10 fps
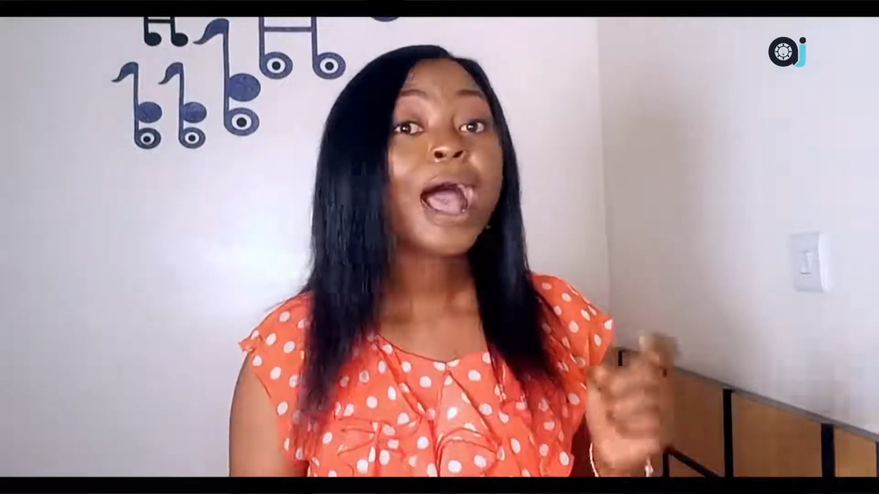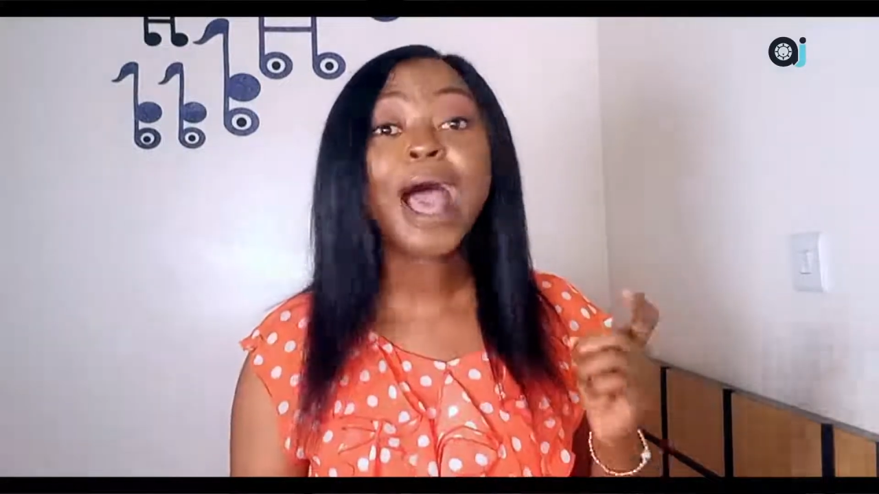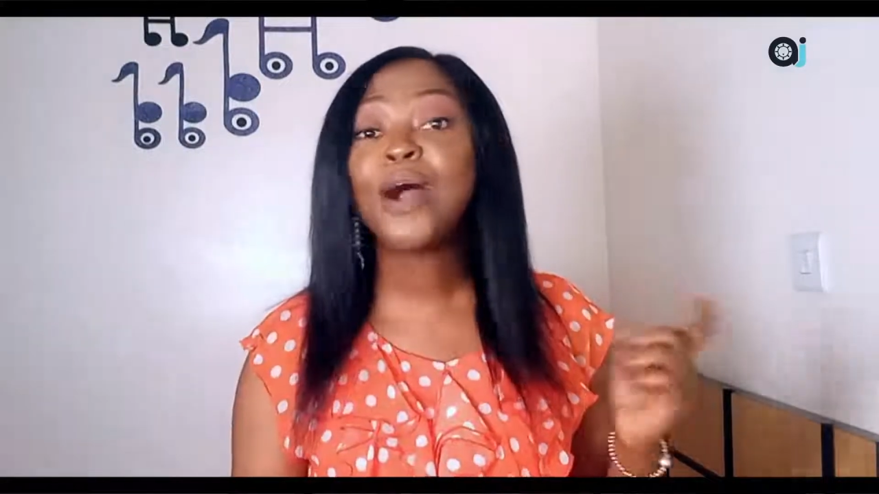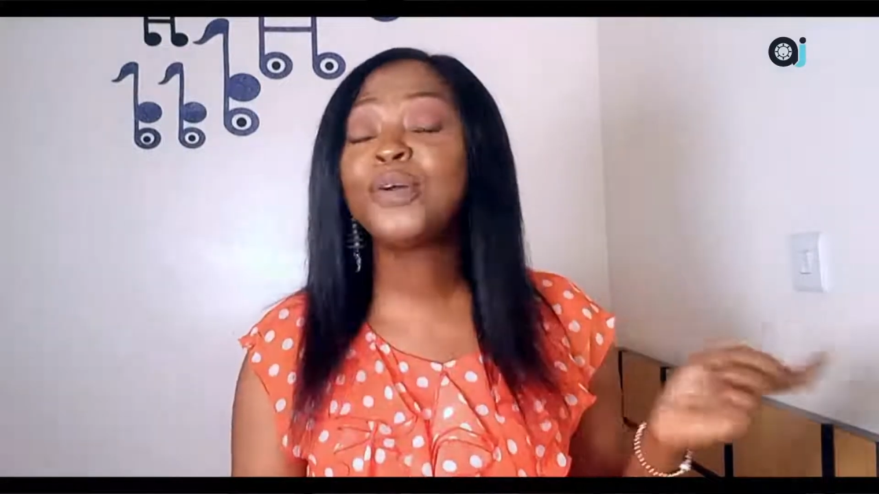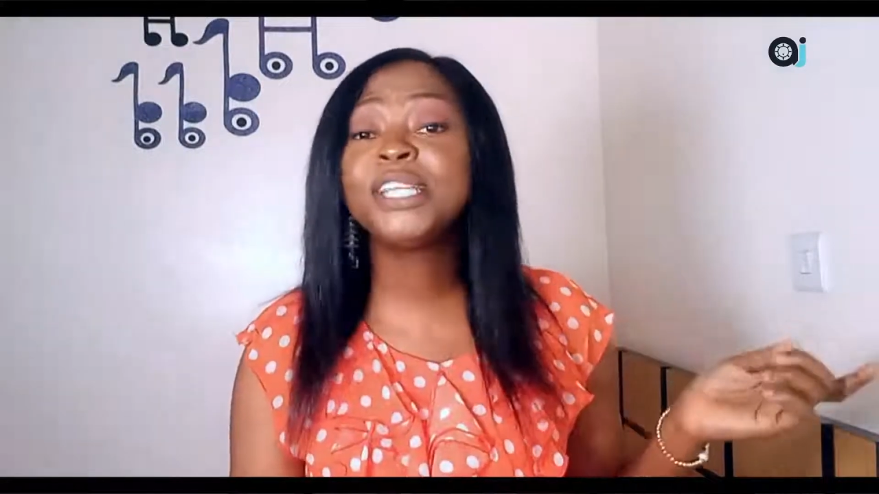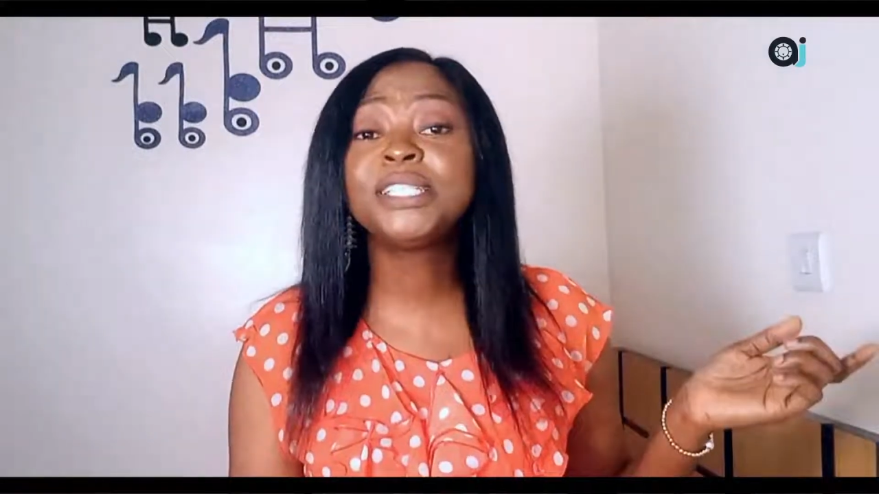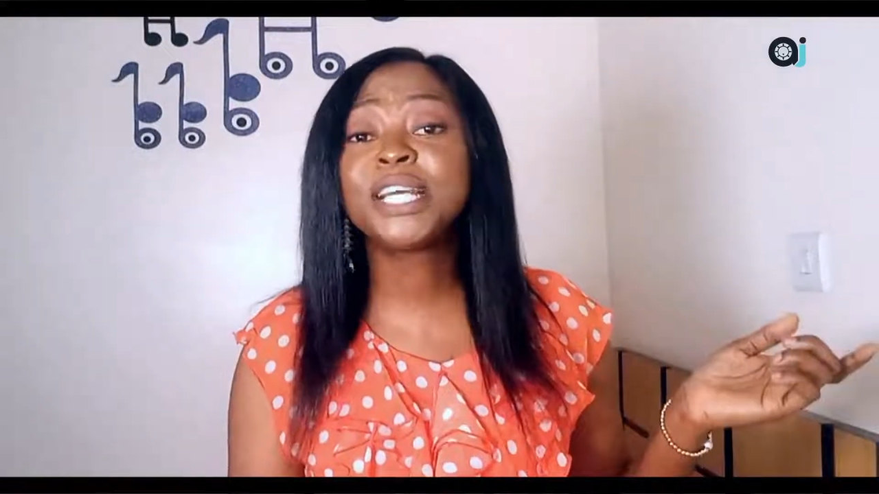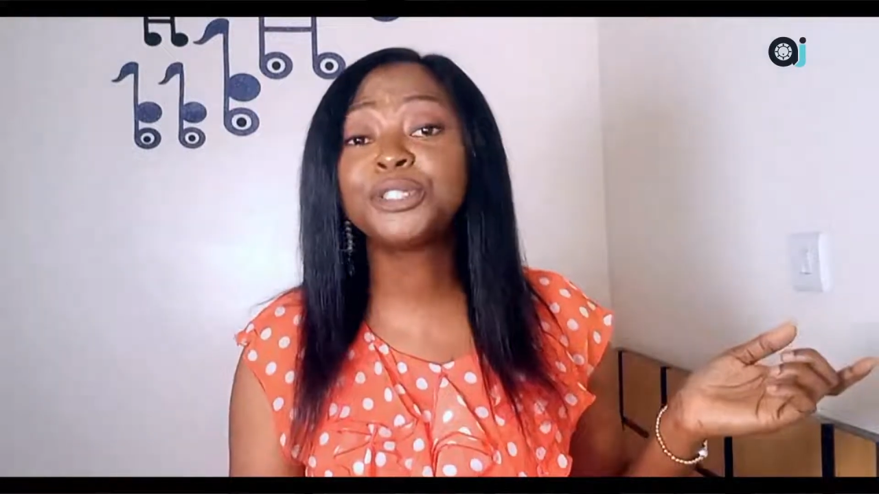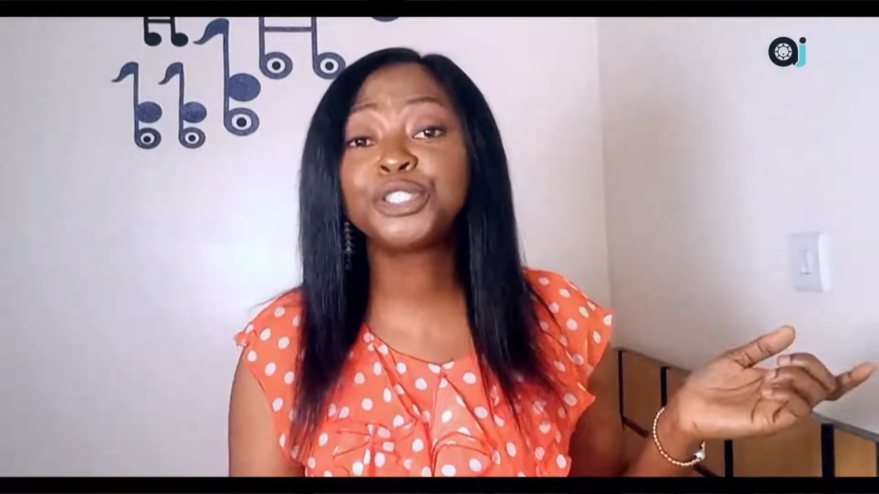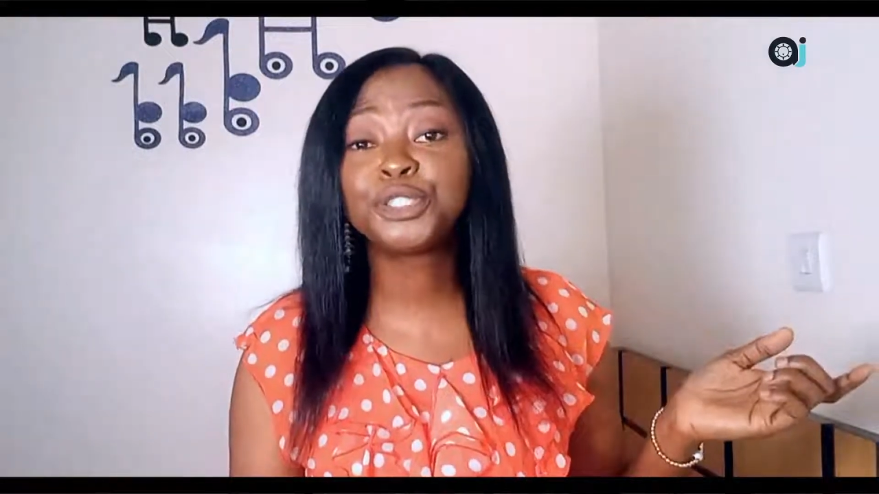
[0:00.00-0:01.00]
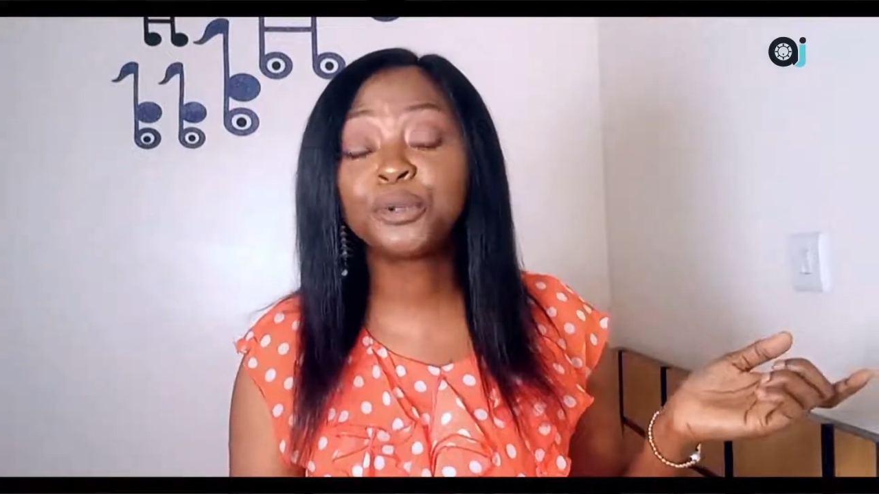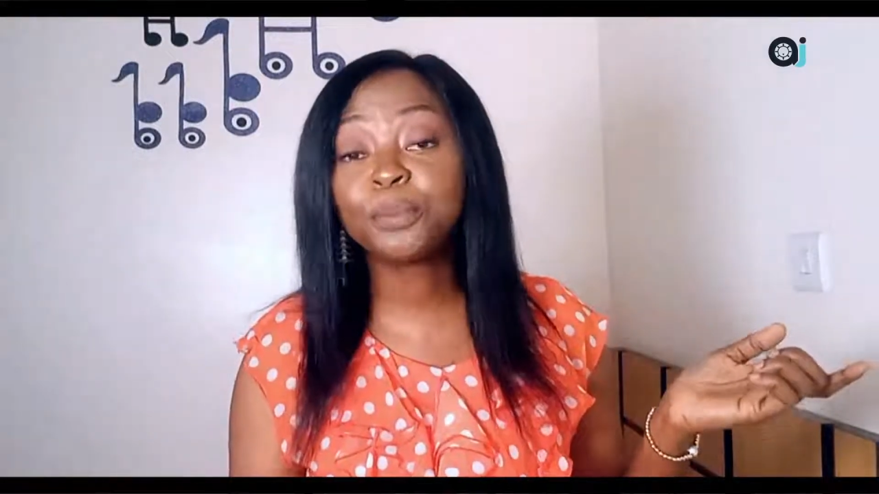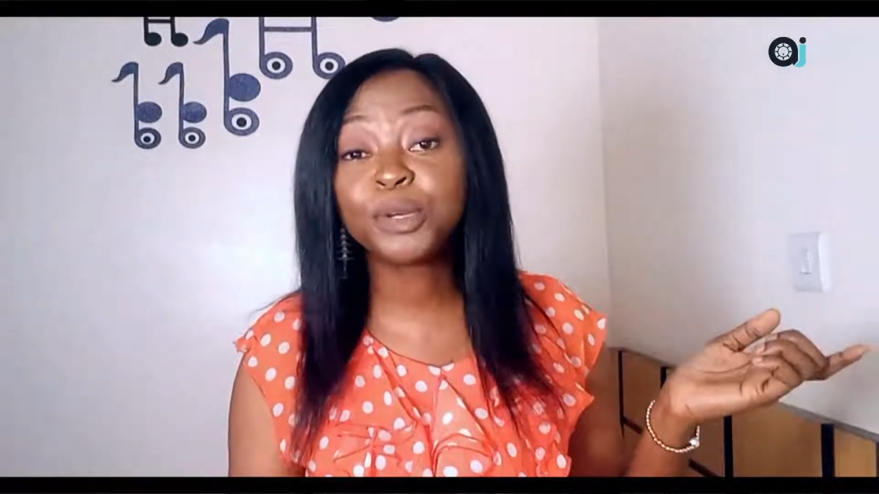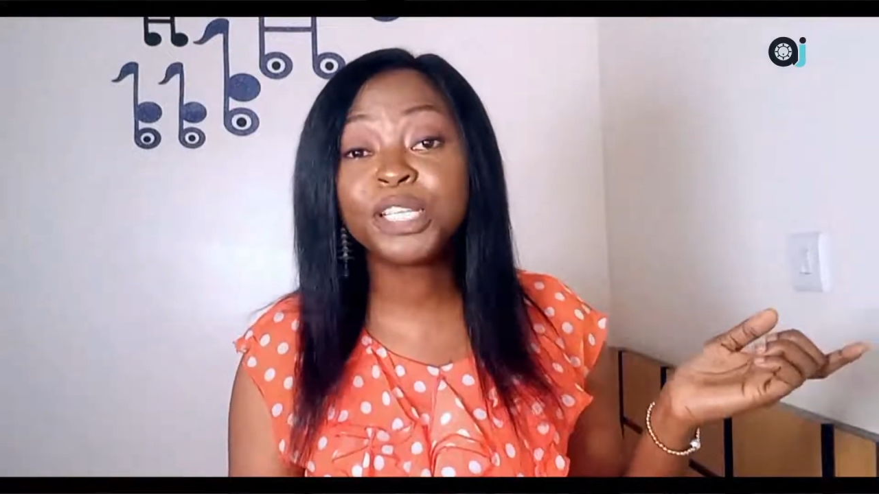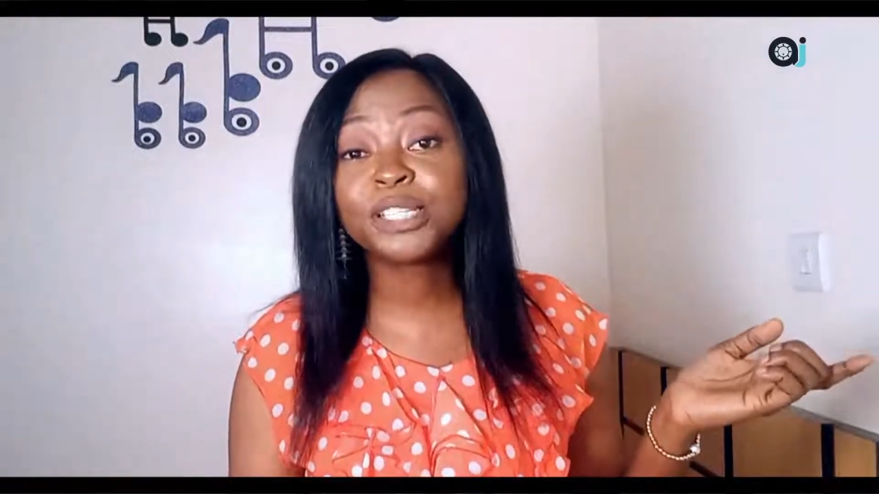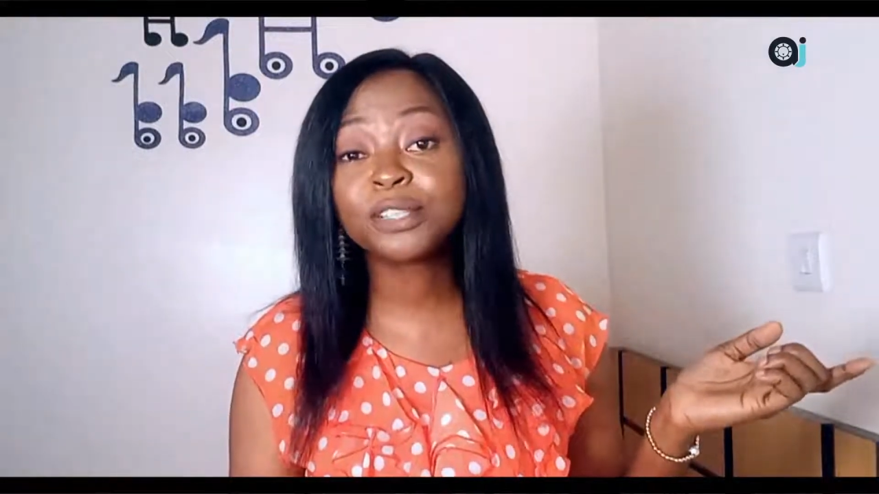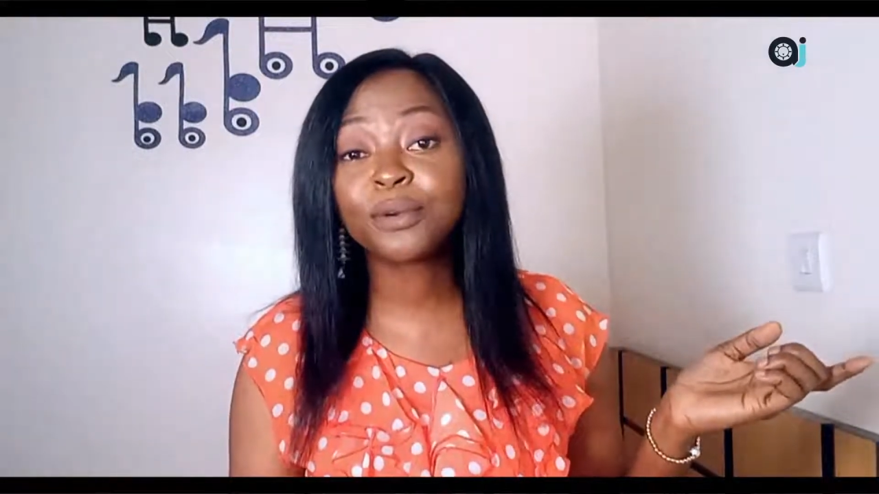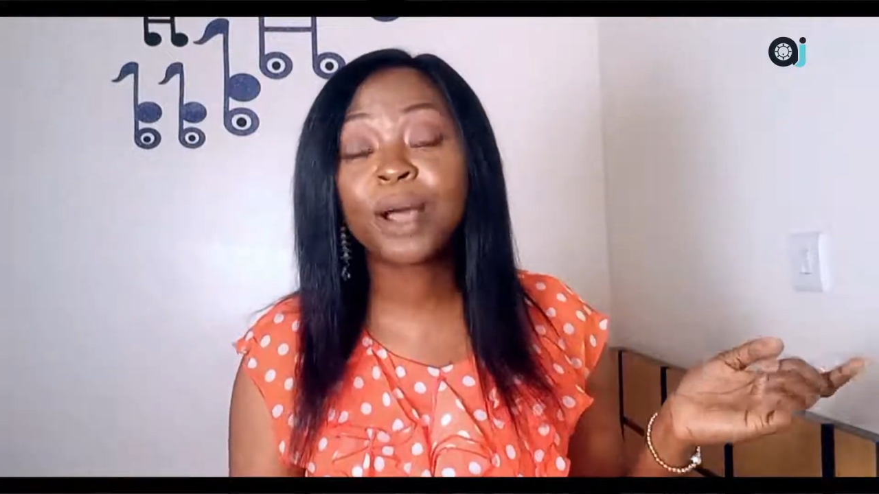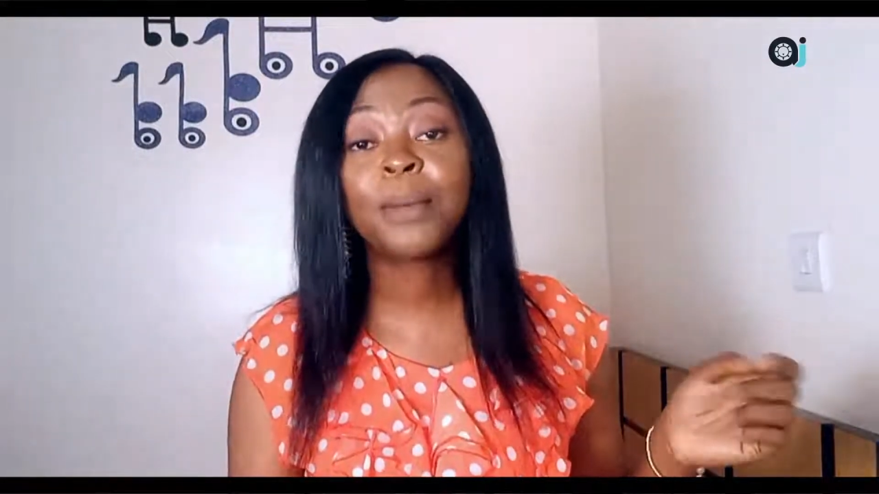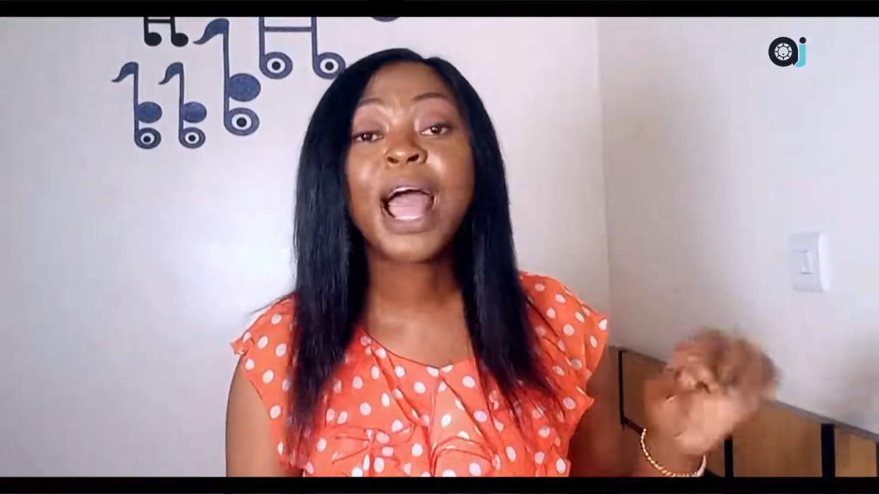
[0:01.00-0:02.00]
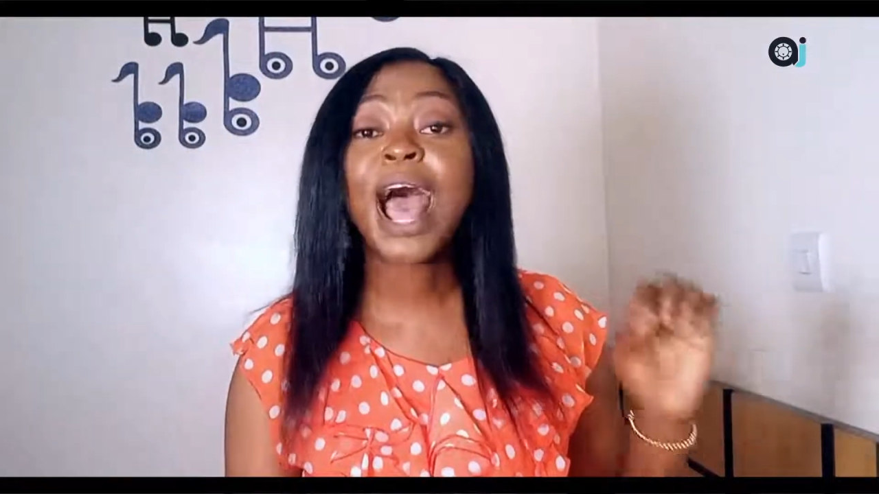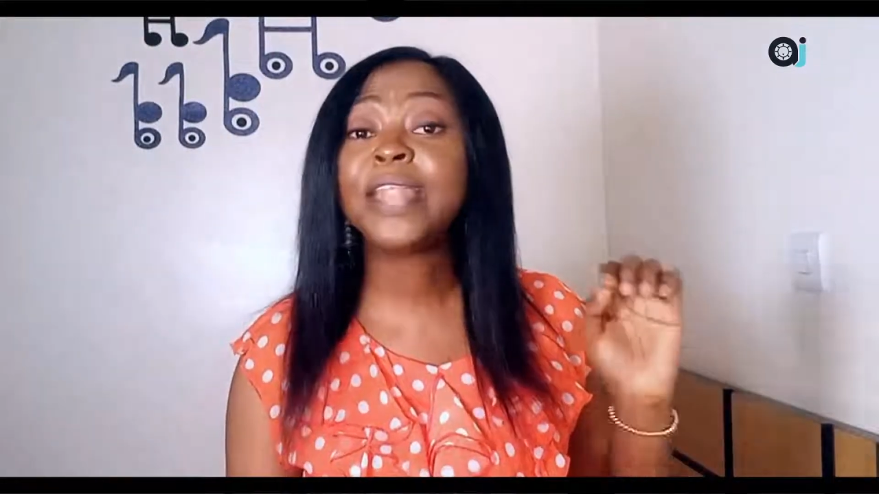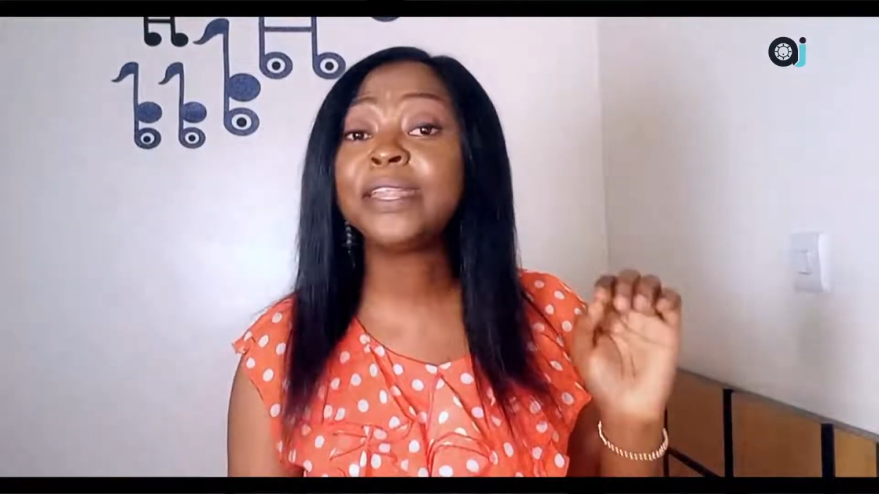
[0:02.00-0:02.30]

I only needed to show up on Instagram,